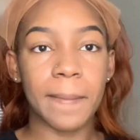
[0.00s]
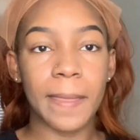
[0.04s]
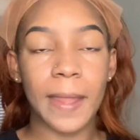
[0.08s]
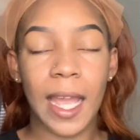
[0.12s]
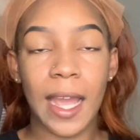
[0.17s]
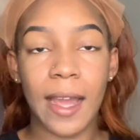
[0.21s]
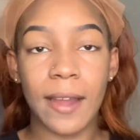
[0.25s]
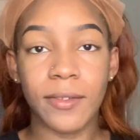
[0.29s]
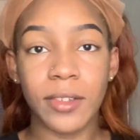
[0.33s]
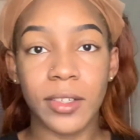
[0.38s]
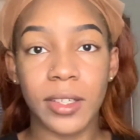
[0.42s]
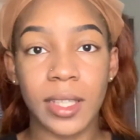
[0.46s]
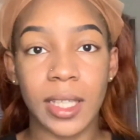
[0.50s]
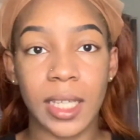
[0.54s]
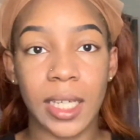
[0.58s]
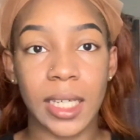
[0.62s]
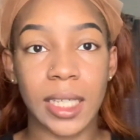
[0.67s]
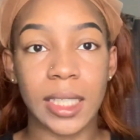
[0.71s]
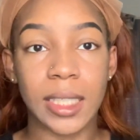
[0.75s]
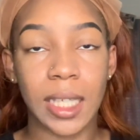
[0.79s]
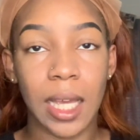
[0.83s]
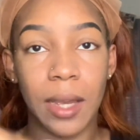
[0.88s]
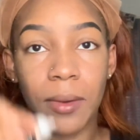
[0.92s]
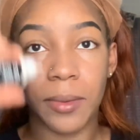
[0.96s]
After
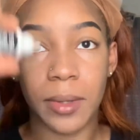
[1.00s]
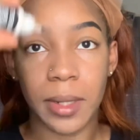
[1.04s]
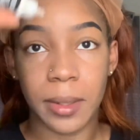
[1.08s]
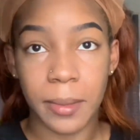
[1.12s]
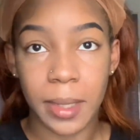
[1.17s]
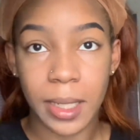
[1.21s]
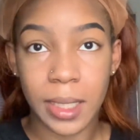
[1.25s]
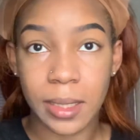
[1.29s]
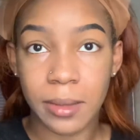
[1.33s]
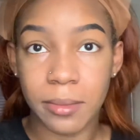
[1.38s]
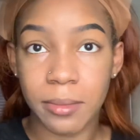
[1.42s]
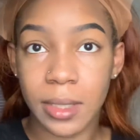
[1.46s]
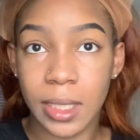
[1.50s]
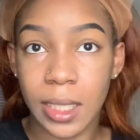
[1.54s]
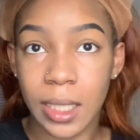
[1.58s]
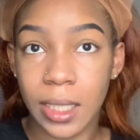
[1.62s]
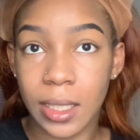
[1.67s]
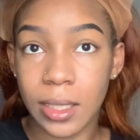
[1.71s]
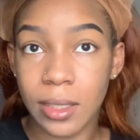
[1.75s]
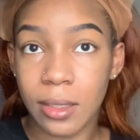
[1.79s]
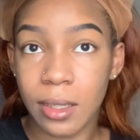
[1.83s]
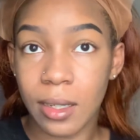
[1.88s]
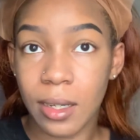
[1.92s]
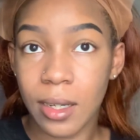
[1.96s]
this, I want to make some
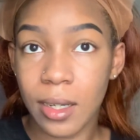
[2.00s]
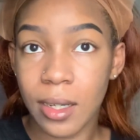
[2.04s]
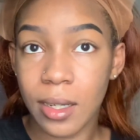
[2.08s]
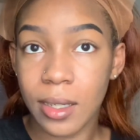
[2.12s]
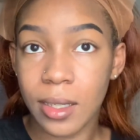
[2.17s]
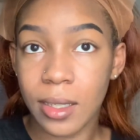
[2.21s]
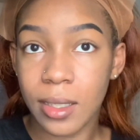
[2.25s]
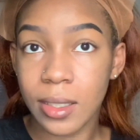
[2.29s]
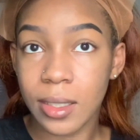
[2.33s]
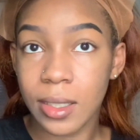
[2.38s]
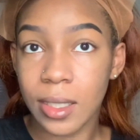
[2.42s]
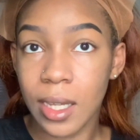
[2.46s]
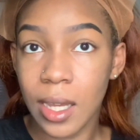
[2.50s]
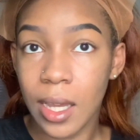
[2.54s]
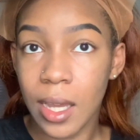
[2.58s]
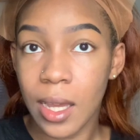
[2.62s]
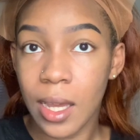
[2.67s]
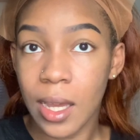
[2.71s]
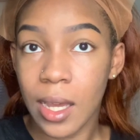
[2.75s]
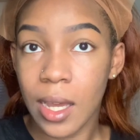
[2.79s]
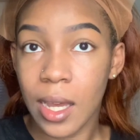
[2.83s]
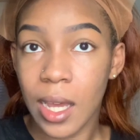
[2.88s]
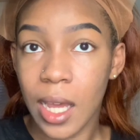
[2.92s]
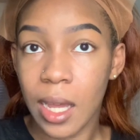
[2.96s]
TikToks.
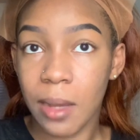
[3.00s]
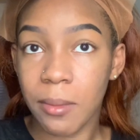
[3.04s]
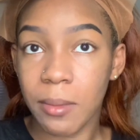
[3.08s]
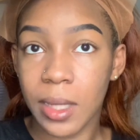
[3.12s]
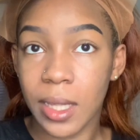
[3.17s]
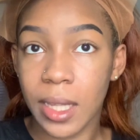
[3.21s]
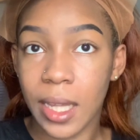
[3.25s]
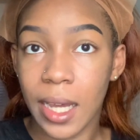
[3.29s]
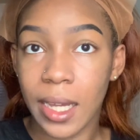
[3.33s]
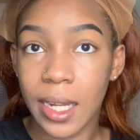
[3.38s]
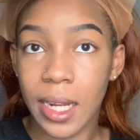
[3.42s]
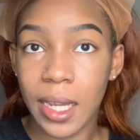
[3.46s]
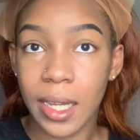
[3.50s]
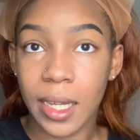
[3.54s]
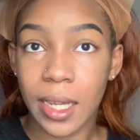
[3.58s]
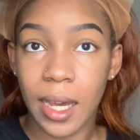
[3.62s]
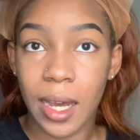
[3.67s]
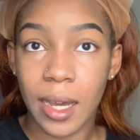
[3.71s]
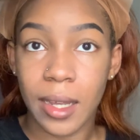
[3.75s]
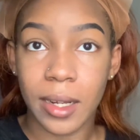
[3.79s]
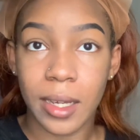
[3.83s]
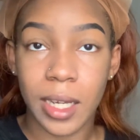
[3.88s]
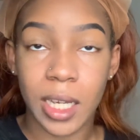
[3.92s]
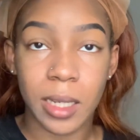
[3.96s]
I'm glad I
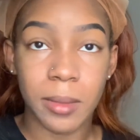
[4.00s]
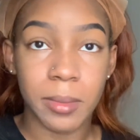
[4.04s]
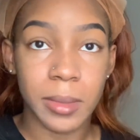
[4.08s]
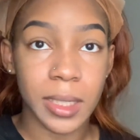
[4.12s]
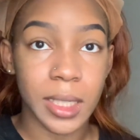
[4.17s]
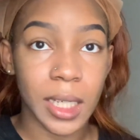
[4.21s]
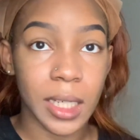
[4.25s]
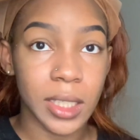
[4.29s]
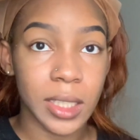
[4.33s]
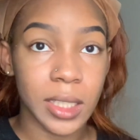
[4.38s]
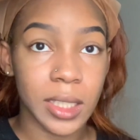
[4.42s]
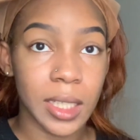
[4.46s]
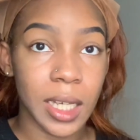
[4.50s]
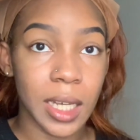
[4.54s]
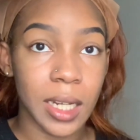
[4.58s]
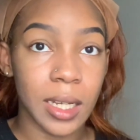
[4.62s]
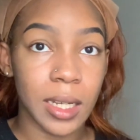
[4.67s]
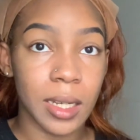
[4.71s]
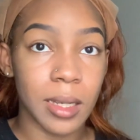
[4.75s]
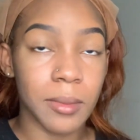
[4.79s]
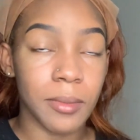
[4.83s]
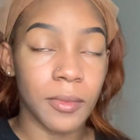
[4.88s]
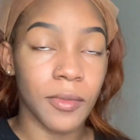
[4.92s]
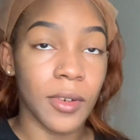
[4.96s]
got up because I just got
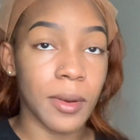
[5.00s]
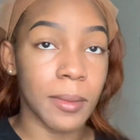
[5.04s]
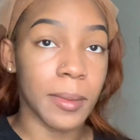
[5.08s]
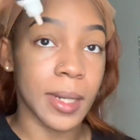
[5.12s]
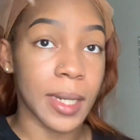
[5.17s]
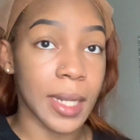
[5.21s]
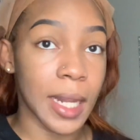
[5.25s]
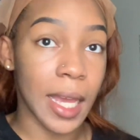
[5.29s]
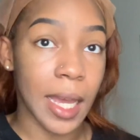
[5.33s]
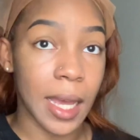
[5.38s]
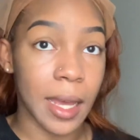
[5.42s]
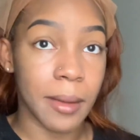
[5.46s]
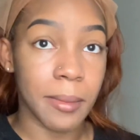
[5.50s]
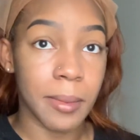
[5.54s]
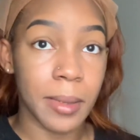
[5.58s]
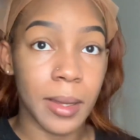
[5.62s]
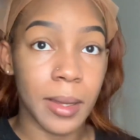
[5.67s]
up from a nap.